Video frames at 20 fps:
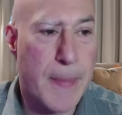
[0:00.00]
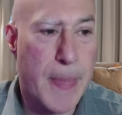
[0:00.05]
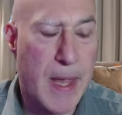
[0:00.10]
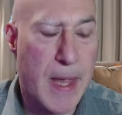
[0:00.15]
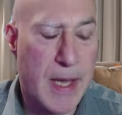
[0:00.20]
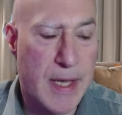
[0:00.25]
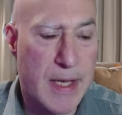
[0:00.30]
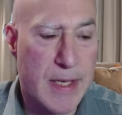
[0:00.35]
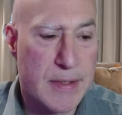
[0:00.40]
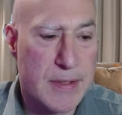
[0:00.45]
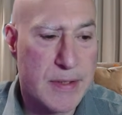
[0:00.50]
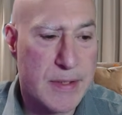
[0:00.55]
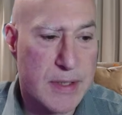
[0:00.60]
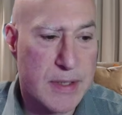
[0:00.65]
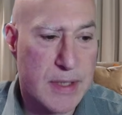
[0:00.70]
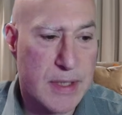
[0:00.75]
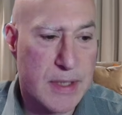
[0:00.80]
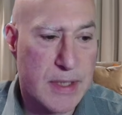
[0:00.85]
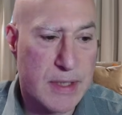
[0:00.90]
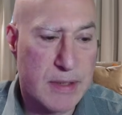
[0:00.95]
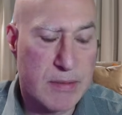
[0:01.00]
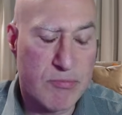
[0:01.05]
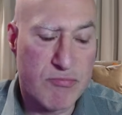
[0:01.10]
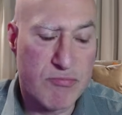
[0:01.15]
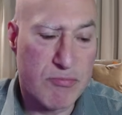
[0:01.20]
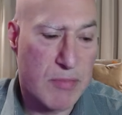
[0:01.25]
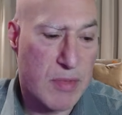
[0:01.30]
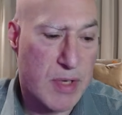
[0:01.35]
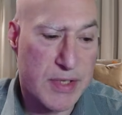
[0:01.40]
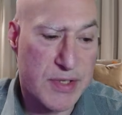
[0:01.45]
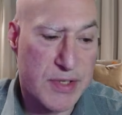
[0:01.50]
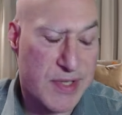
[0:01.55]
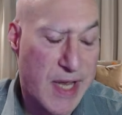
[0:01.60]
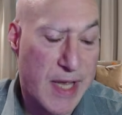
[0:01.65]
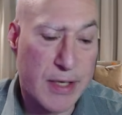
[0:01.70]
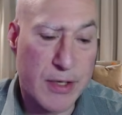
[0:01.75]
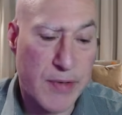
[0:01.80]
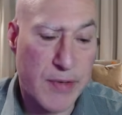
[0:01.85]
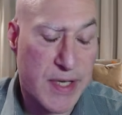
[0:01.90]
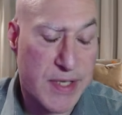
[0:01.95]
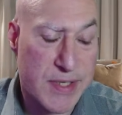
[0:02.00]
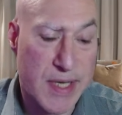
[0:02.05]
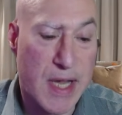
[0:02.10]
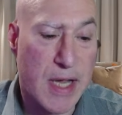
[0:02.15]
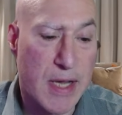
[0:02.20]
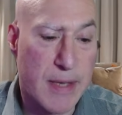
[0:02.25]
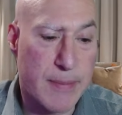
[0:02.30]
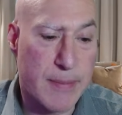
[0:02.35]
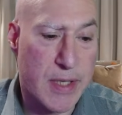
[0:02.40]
And I just had a great time.